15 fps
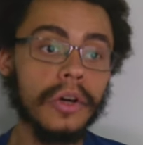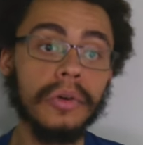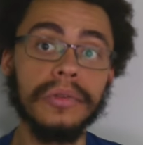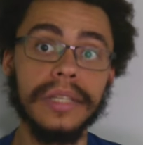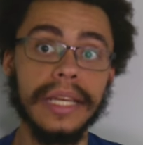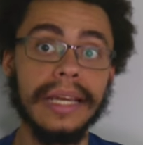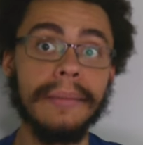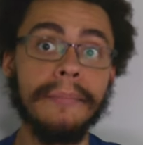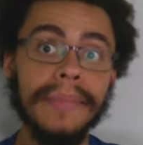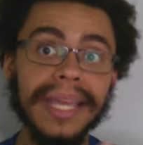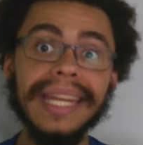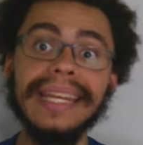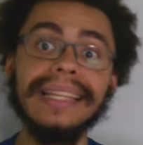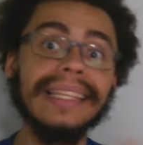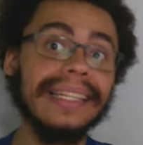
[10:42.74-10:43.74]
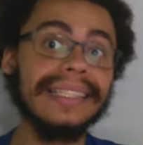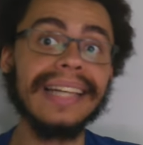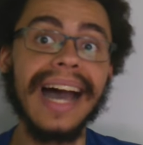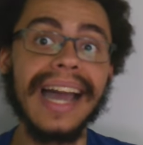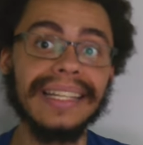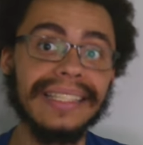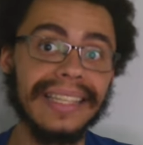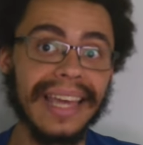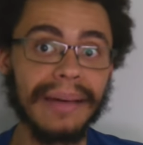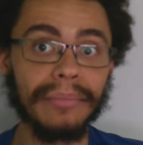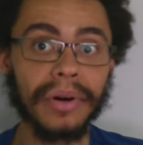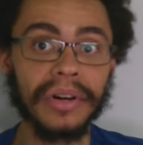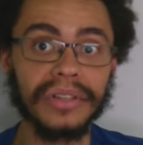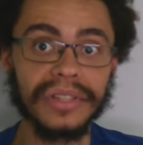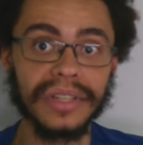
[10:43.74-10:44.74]
who's immediately tied to
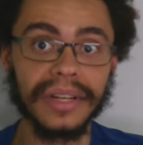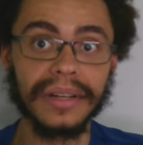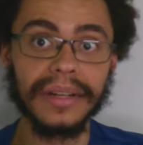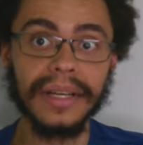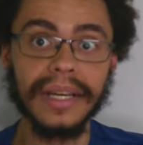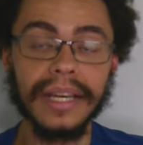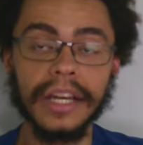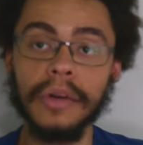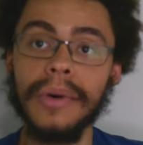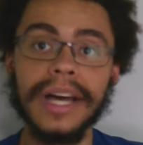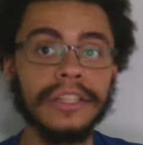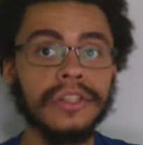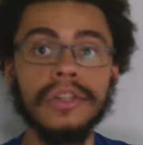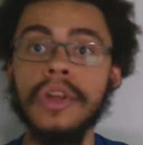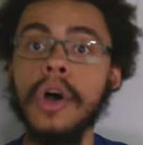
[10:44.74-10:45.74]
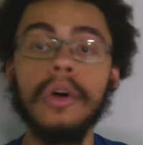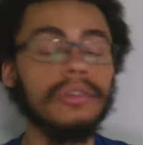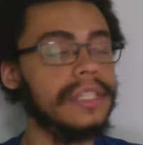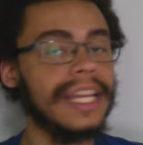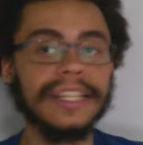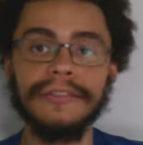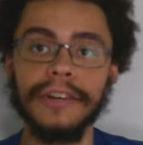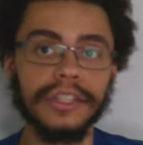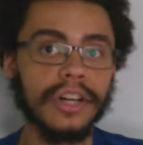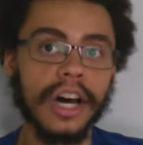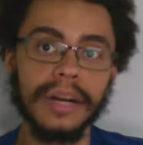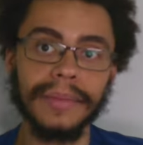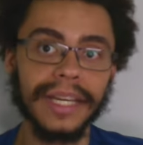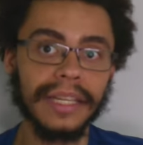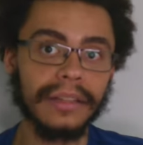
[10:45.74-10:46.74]
that person and who has no sense of
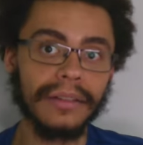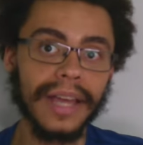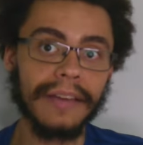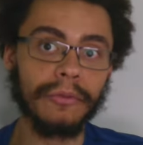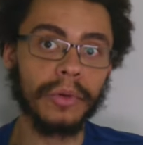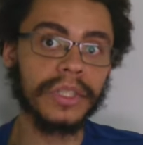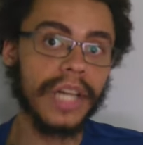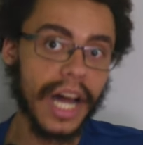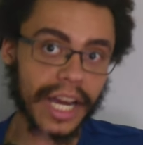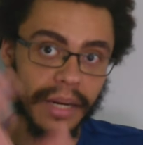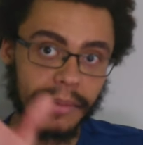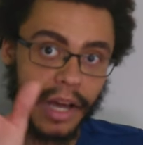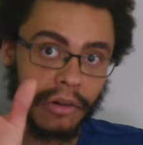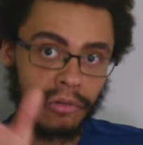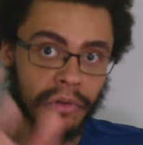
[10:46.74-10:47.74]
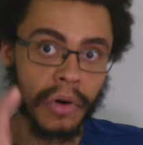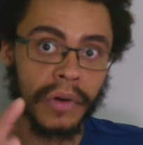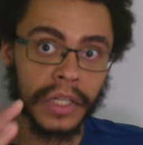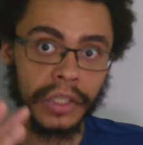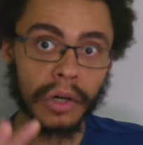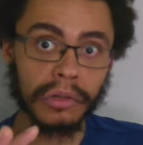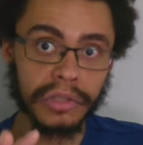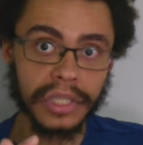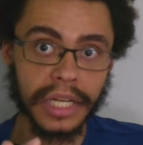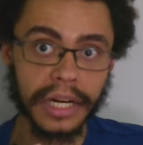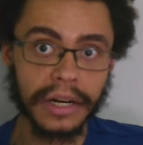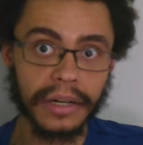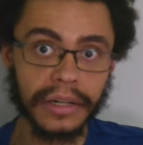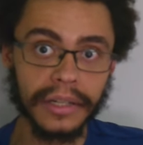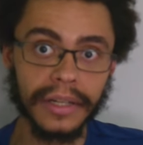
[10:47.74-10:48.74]
autonomy in their life. We're talking about grown adults
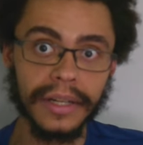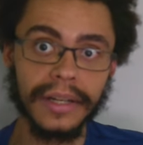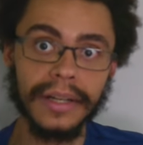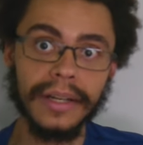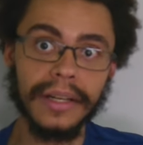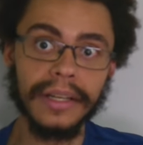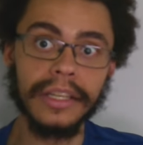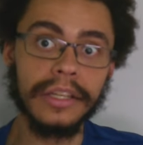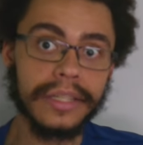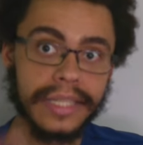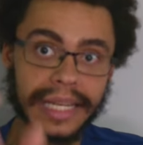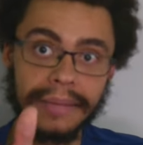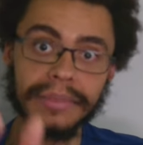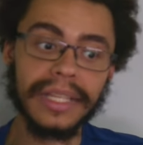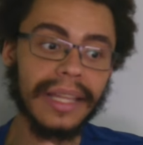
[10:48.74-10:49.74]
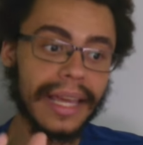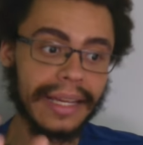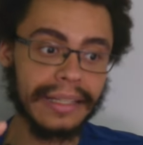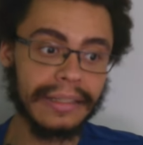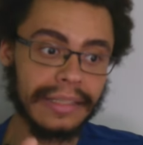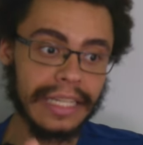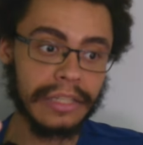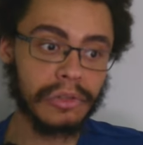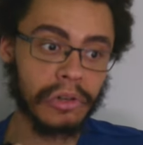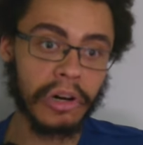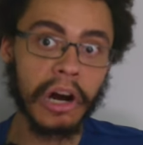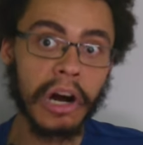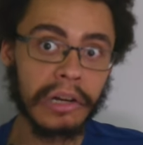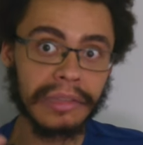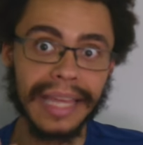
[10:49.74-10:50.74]
here. You seem to, like,
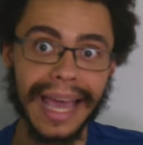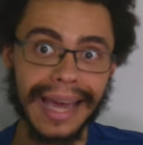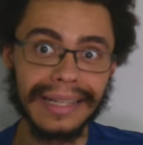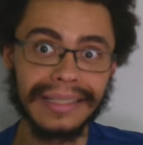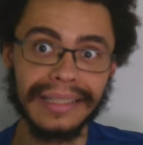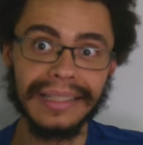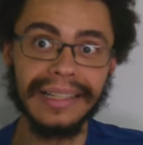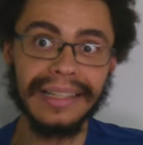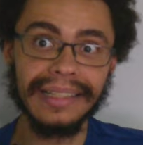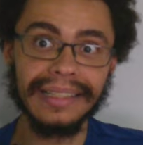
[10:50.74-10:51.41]
disregard that